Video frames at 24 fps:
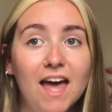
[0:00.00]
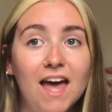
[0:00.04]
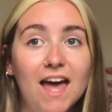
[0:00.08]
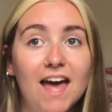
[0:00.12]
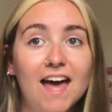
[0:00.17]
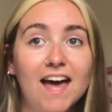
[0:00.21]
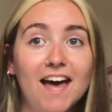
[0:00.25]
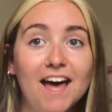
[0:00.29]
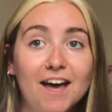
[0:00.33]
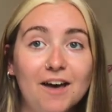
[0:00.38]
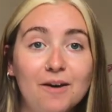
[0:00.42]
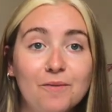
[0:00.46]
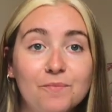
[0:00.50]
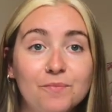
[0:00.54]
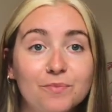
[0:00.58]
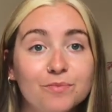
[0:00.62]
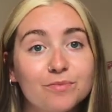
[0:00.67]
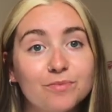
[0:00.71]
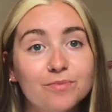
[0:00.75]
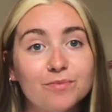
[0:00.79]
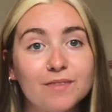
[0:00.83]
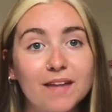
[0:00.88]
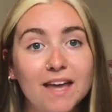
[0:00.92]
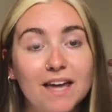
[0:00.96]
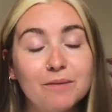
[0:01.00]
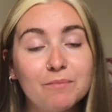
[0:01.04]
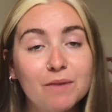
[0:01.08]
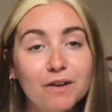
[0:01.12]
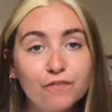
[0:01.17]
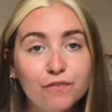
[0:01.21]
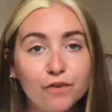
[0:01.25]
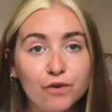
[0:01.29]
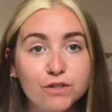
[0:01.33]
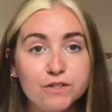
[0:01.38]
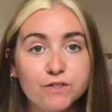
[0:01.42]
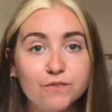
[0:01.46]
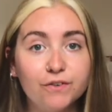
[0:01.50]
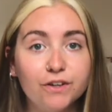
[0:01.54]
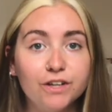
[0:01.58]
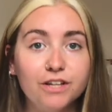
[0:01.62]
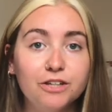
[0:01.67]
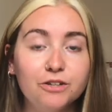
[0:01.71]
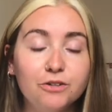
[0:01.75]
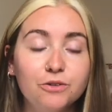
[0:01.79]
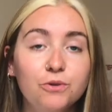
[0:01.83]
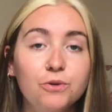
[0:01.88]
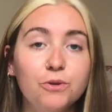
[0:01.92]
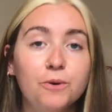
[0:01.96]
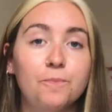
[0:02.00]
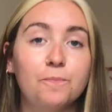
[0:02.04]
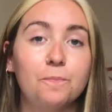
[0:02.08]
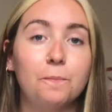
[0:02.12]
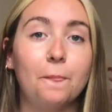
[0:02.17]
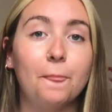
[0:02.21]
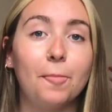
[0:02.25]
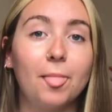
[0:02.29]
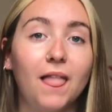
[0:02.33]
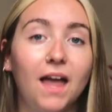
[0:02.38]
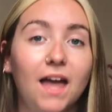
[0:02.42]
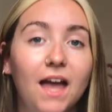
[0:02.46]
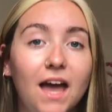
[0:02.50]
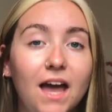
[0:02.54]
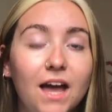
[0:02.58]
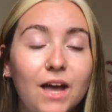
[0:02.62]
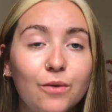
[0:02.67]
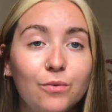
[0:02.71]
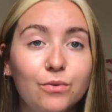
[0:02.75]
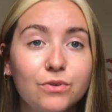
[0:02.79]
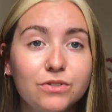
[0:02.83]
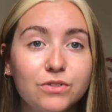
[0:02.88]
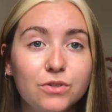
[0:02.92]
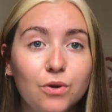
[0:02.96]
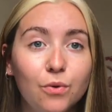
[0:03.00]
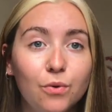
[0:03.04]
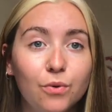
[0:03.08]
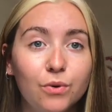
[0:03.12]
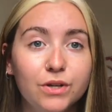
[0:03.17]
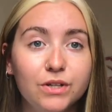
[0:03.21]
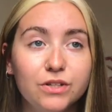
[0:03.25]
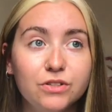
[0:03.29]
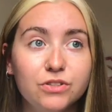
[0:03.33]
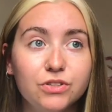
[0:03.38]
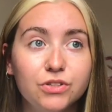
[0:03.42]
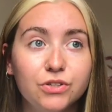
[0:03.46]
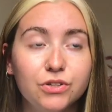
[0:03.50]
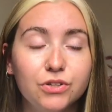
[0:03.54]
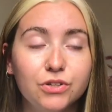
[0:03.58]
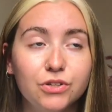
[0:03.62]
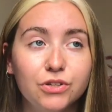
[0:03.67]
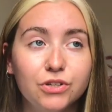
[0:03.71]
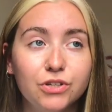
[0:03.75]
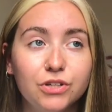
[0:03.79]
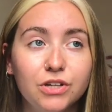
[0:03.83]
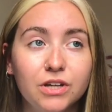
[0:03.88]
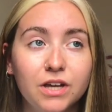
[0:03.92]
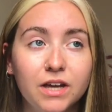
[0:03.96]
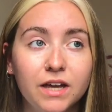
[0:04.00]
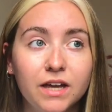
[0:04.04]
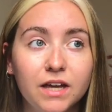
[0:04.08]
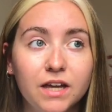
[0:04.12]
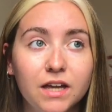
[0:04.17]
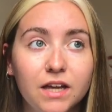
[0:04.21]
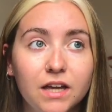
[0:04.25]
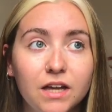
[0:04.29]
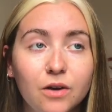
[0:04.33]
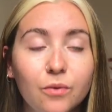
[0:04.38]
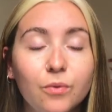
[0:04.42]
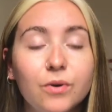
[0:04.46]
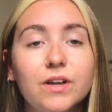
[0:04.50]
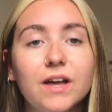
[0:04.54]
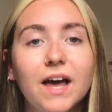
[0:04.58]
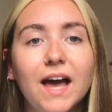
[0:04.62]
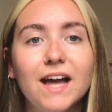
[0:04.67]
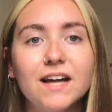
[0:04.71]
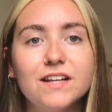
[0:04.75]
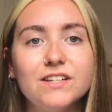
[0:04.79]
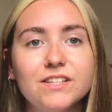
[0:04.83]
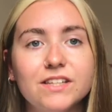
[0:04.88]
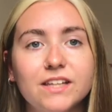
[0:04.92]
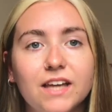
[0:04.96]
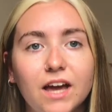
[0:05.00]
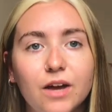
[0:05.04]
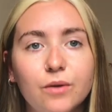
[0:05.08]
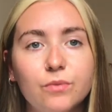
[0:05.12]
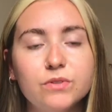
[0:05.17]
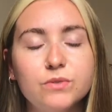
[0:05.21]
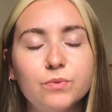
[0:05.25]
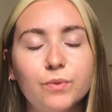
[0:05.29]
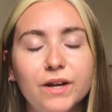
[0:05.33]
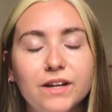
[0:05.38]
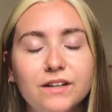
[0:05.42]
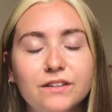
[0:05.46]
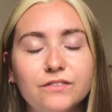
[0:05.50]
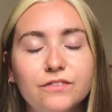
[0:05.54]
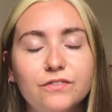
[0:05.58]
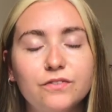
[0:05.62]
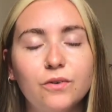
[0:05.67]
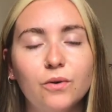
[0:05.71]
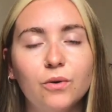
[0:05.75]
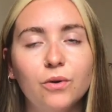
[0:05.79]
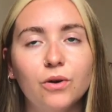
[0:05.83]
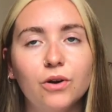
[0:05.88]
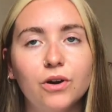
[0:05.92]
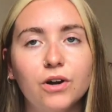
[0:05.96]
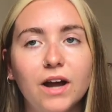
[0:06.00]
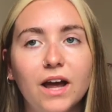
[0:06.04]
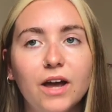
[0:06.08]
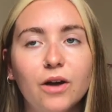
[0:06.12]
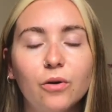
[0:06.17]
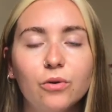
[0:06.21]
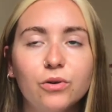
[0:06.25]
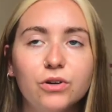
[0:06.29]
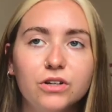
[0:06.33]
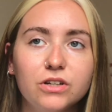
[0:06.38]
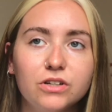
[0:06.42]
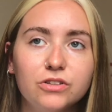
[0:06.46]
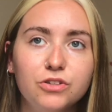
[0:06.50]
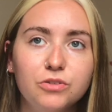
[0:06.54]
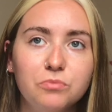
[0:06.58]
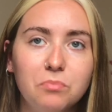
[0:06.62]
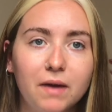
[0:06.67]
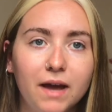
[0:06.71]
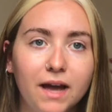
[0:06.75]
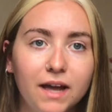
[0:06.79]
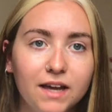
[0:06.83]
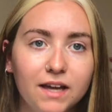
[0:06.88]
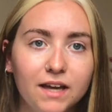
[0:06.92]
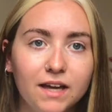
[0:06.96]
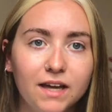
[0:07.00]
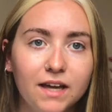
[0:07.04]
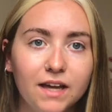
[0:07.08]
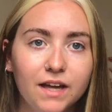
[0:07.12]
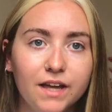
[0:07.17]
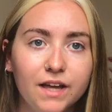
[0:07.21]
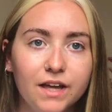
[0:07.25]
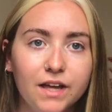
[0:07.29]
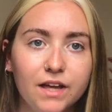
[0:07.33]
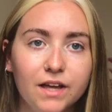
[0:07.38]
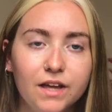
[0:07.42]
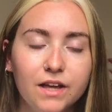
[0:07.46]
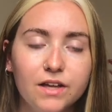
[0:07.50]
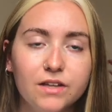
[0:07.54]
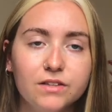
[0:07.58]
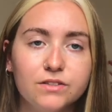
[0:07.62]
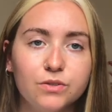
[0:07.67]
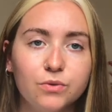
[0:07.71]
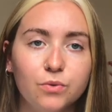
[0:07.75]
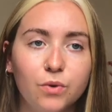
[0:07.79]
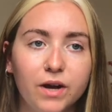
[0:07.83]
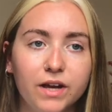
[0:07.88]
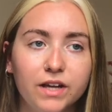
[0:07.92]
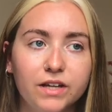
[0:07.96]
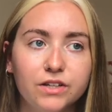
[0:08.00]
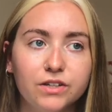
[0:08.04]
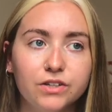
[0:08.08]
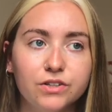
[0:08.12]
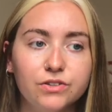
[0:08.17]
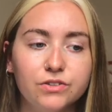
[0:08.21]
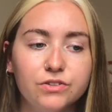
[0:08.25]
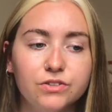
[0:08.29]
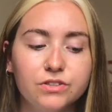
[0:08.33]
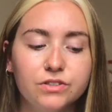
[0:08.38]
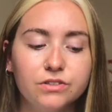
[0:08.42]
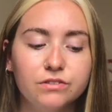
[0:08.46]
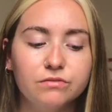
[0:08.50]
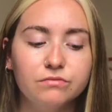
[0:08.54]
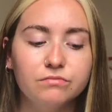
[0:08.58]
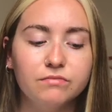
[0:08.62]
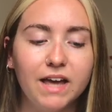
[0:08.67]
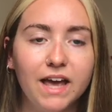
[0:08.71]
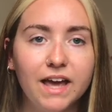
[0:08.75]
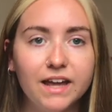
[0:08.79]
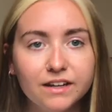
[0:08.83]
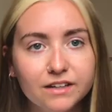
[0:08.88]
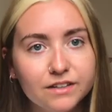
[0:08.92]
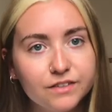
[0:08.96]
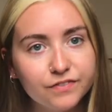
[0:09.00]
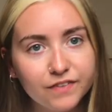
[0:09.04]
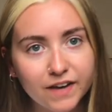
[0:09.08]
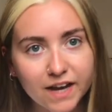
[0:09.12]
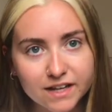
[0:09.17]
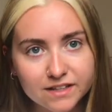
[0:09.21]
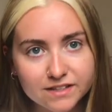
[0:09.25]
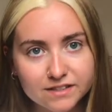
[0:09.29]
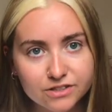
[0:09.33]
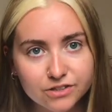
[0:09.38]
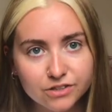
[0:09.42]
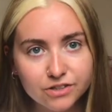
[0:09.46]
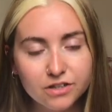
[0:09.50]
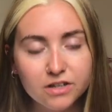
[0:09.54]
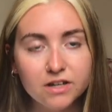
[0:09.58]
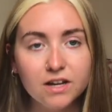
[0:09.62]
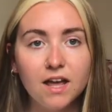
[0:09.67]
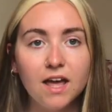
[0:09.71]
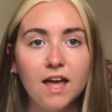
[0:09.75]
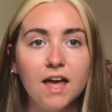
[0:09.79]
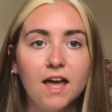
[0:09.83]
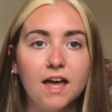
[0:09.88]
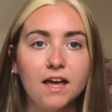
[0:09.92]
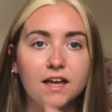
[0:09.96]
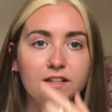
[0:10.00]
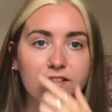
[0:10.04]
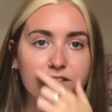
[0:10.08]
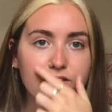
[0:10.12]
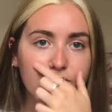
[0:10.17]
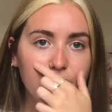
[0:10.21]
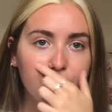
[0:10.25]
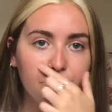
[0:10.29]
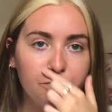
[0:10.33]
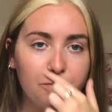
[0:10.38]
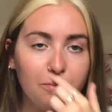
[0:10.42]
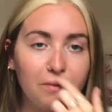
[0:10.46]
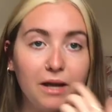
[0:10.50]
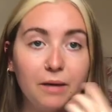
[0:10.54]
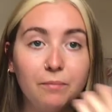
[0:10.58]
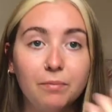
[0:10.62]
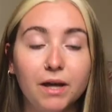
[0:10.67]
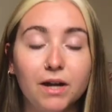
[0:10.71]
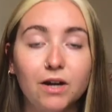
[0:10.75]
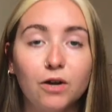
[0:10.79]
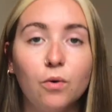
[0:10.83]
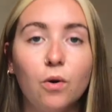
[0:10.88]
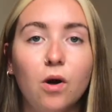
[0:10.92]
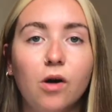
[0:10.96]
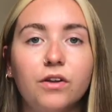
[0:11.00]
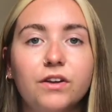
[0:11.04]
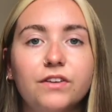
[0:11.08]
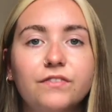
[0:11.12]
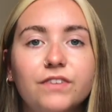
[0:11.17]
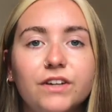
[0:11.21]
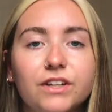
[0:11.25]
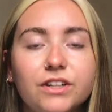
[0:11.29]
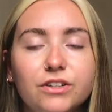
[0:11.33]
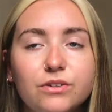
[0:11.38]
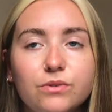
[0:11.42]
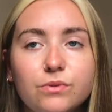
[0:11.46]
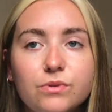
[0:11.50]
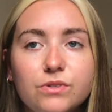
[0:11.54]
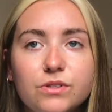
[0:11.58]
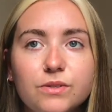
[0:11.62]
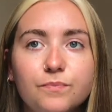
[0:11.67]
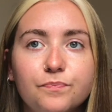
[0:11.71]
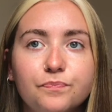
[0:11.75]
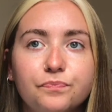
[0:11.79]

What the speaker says: And my first video, I was going to, well actually I was waiting for, I ordered a new Mac so I could edit faster and stuff and make better quality videos.